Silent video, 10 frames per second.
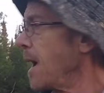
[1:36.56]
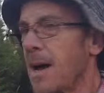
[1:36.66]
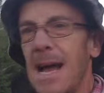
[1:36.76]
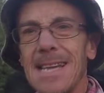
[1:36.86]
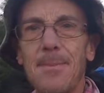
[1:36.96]

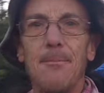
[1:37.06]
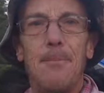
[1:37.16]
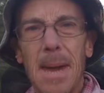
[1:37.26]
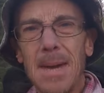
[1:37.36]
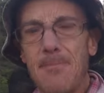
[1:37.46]
Got some
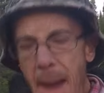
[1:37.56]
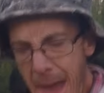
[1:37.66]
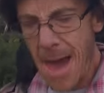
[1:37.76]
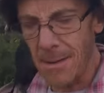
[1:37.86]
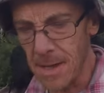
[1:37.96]
big
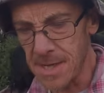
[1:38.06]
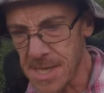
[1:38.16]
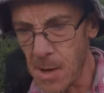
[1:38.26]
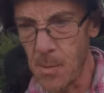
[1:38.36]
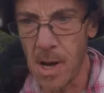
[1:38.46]

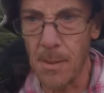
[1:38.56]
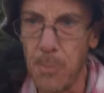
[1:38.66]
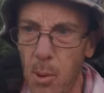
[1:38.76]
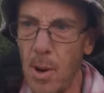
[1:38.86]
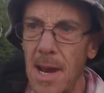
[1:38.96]
pallets, and we're going to
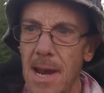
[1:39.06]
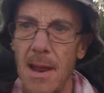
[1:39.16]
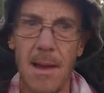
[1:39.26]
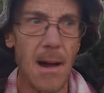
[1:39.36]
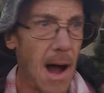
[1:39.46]
put it
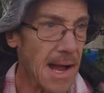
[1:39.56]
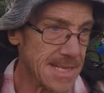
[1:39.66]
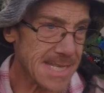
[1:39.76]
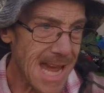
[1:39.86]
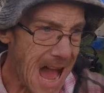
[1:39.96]

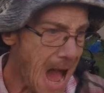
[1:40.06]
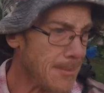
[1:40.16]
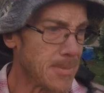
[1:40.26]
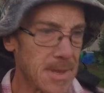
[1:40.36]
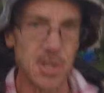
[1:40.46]
on
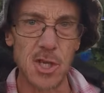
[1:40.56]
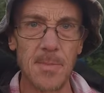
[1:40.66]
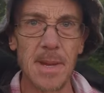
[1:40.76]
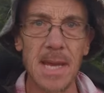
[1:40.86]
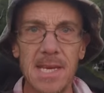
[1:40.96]
top of the
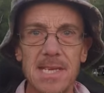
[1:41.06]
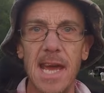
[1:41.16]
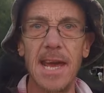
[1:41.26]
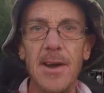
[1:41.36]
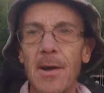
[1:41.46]
shipping
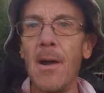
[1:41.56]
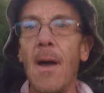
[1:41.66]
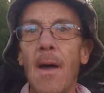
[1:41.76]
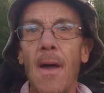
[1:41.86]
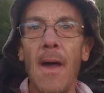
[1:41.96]
container,
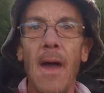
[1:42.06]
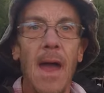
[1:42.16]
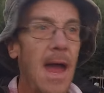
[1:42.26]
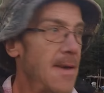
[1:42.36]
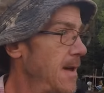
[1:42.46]

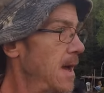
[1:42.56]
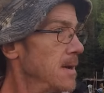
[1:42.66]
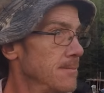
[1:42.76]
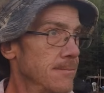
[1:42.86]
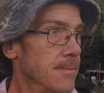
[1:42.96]
and
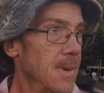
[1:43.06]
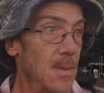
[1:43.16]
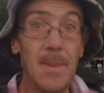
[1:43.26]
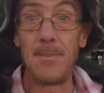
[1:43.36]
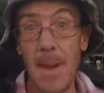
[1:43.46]
then it'll
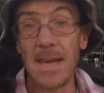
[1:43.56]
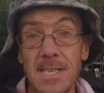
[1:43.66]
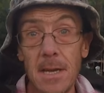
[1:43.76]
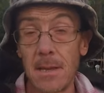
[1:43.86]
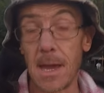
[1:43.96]
be
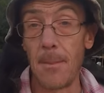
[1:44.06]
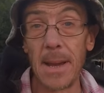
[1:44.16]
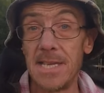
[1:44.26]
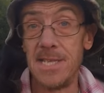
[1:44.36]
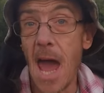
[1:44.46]
basically like a
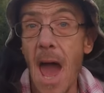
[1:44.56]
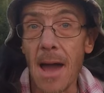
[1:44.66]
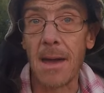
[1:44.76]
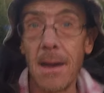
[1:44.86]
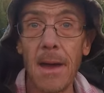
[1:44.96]
big
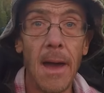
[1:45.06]
deck.